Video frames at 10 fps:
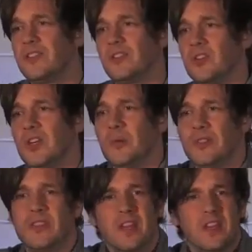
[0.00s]
to do
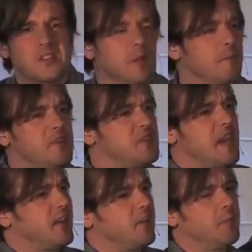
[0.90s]
with some
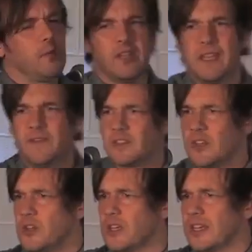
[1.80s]
set of beliefs that
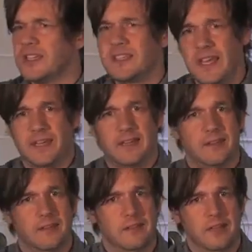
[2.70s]
you can tick
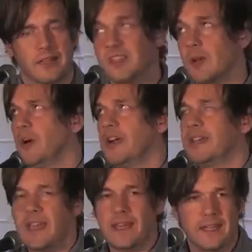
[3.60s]
and somehow
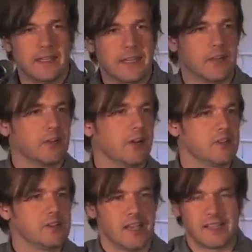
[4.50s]
get in.
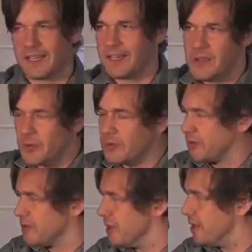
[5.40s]
Kierkegaard says, like, you
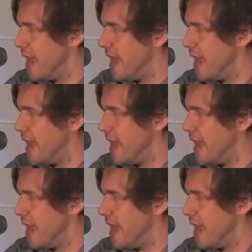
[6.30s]
know,